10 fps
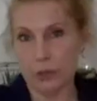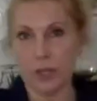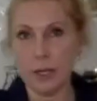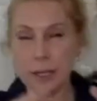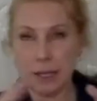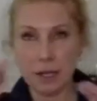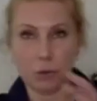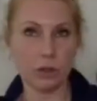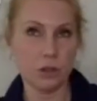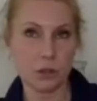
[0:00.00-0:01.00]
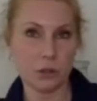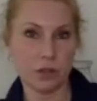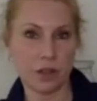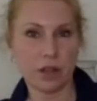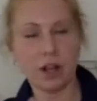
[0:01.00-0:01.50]
and one door
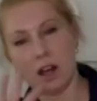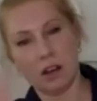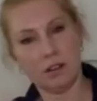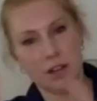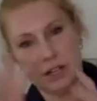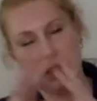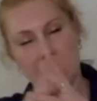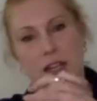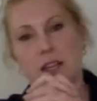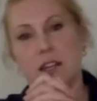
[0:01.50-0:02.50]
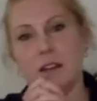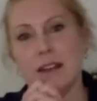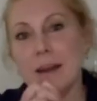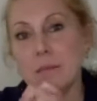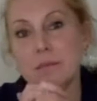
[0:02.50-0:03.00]
another colour, and it, you know, it
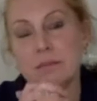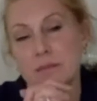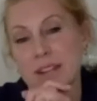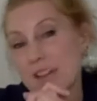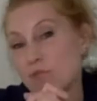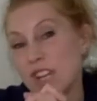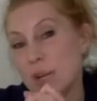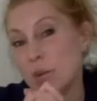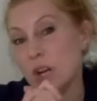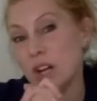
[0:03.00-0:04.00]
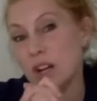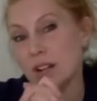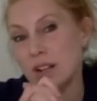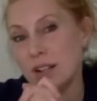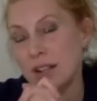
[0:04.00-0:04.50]
can really work.
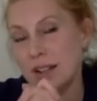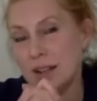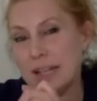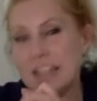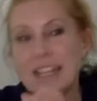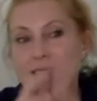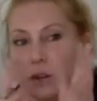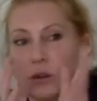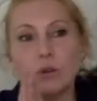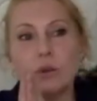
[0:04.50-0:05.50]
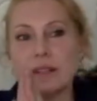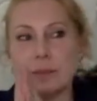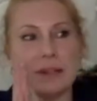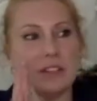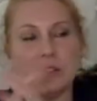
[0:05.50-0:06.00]
It's always
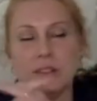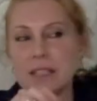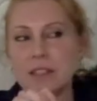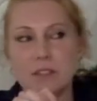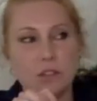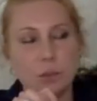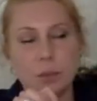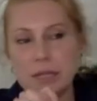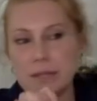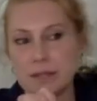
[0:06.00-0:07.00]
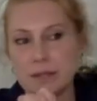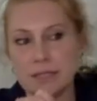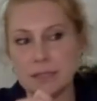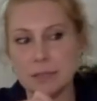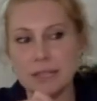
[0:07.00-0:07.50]
about just individual pieces, isn't
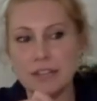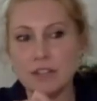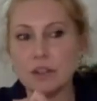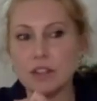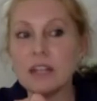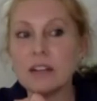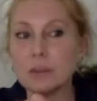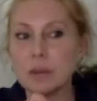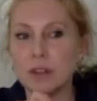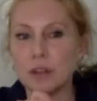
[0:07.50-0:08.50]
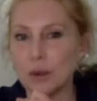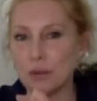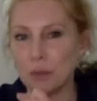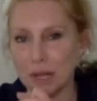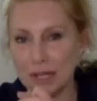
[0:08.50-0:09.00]
it? But if you think it's worth a lot of
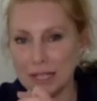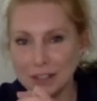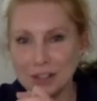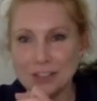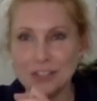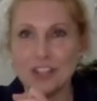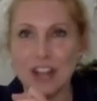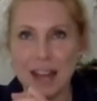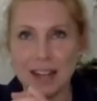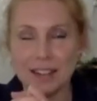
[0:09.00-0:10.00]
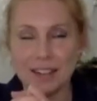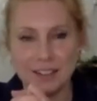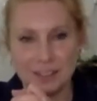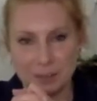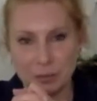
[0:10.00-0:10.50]
money, you need to check
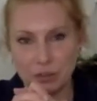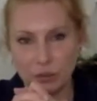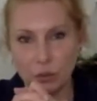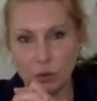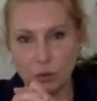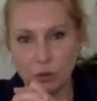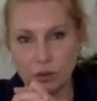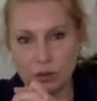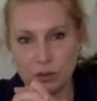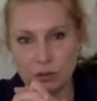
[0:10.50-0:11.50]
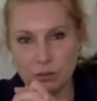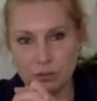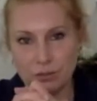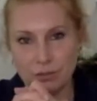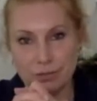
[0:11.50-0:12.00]
before
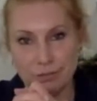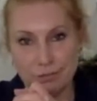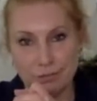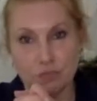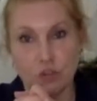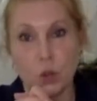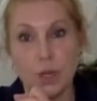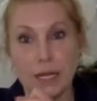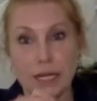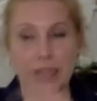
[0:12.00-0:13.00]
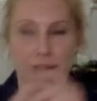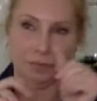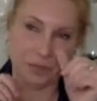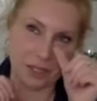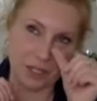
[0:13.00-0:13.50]
ruining it.
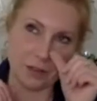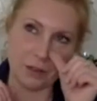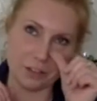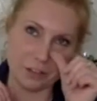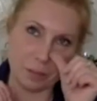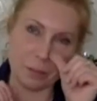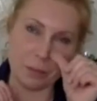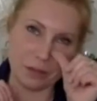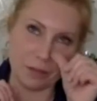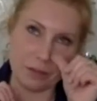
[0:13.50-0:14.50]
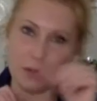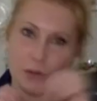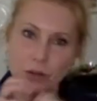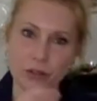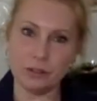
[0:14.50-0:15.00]
You know, lots of people get very
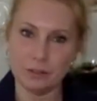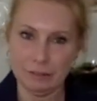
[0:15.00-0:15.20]
cross.